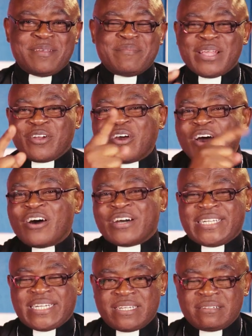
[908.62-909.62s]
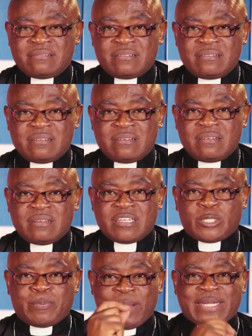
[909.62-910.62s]
May God
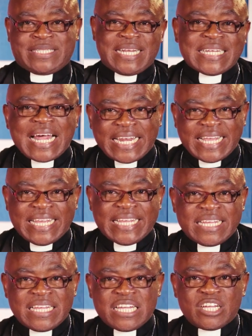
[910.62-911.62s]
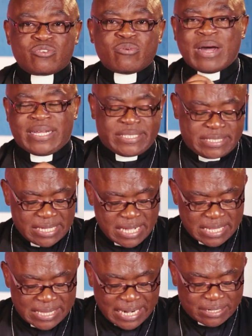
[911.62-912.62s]
speak tenderly to us.
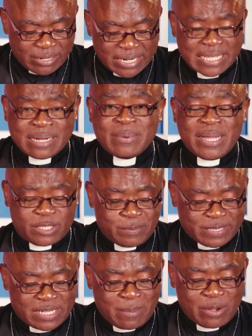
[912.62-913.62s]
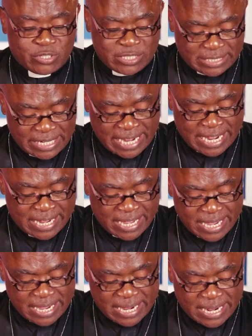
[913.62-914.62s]
That actually Jeremiah speaks about it here.
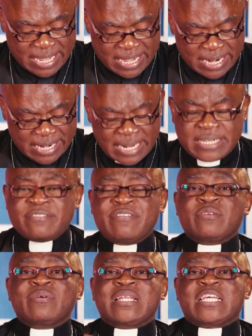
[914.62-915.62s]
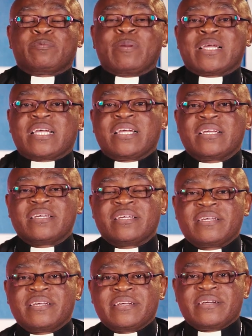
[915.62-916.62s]
That even when they speak,
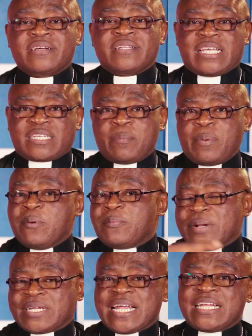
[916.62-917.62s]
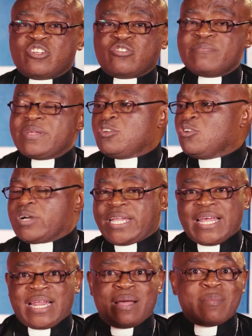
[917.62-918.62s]
there's some people pretend to be, you know,
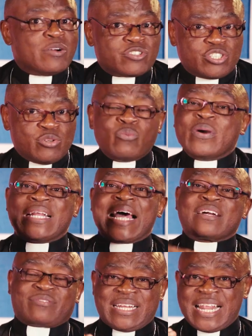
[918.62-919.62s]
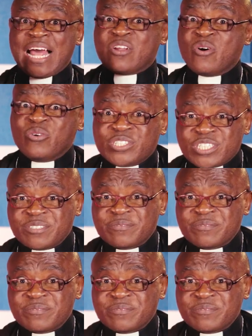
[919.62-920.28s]
caring about you when actually they are not.